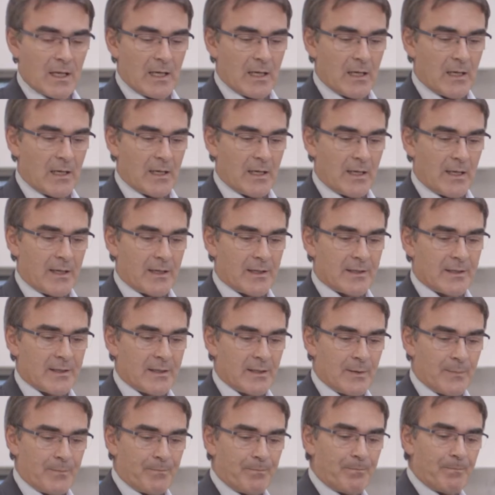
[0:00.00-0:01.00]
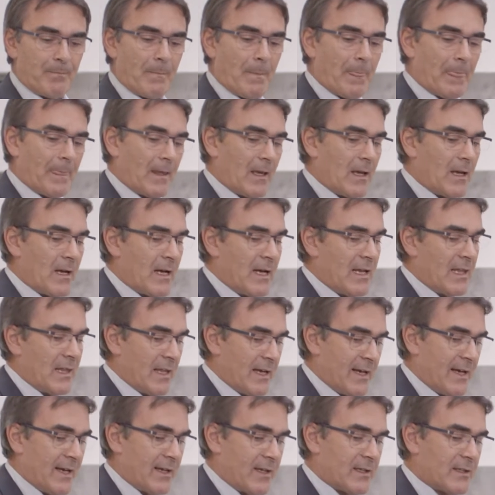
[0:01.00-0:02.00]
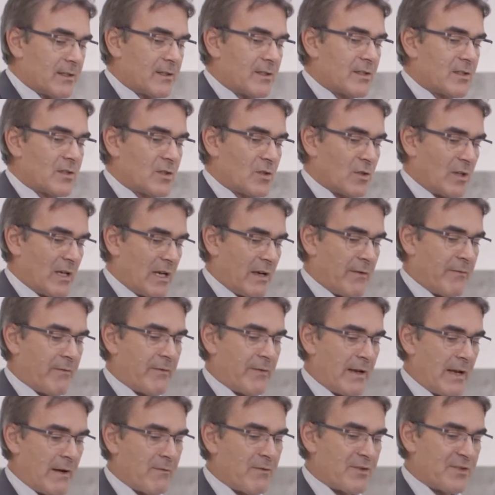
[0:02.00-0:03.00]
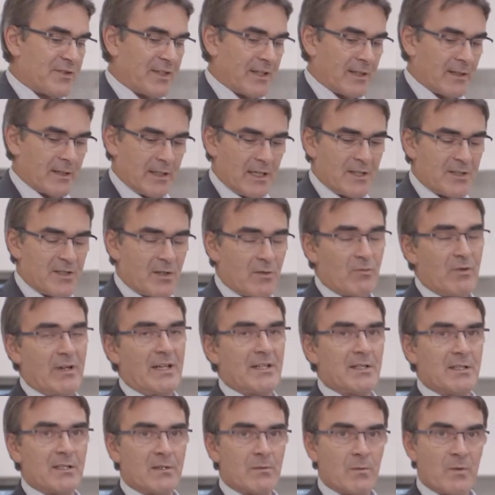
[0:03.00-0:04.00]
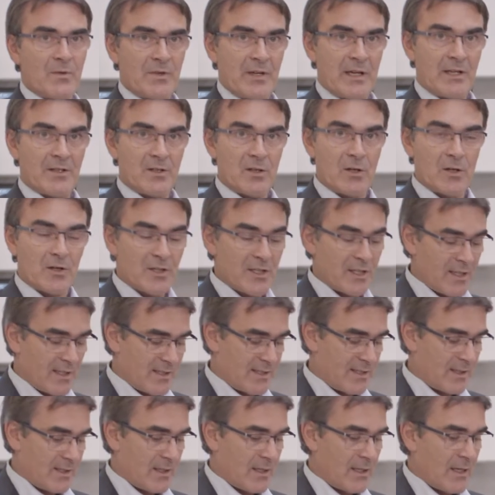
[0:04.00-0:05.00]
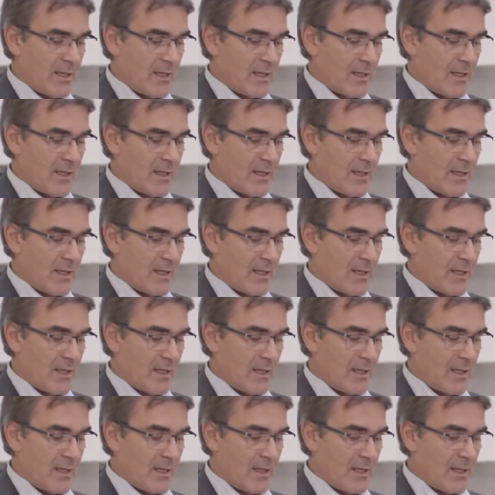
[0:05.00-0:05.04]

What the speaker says: and I like to have everything integrated with the endodontics.